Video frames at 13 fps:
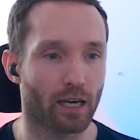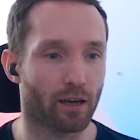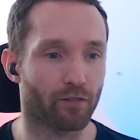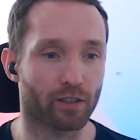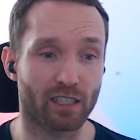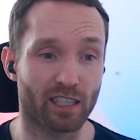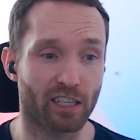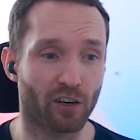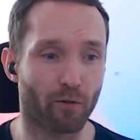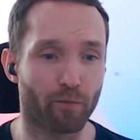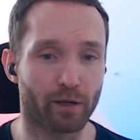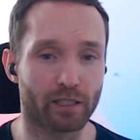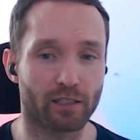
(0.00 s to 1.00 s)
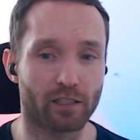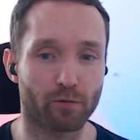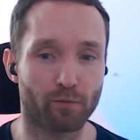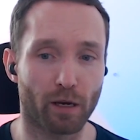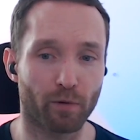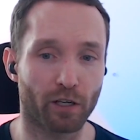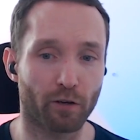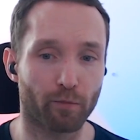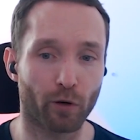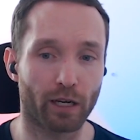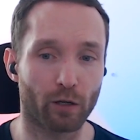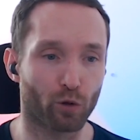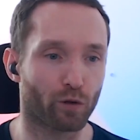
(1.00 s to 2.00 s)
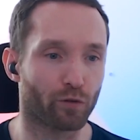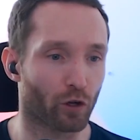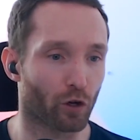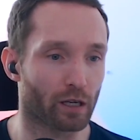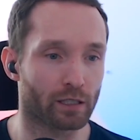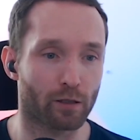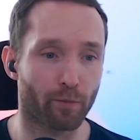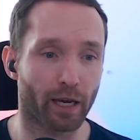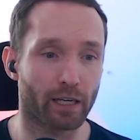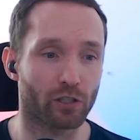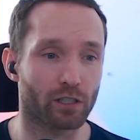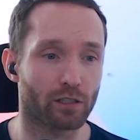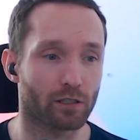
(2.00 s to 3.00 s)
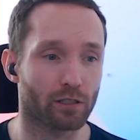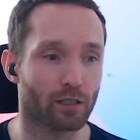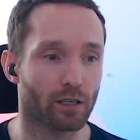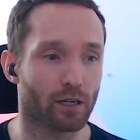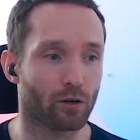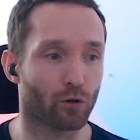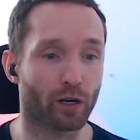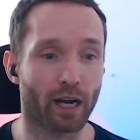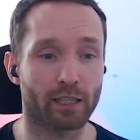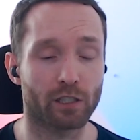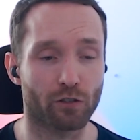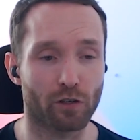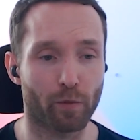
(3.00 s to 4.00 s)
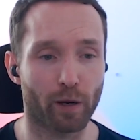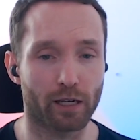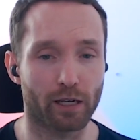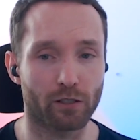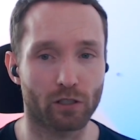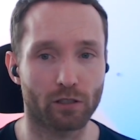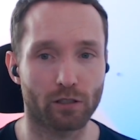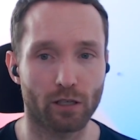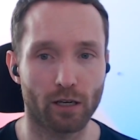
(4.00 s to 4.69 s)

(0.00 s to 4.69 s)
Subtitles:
If it's an e-com business, maybe you can put in all of your lister pages or category pages.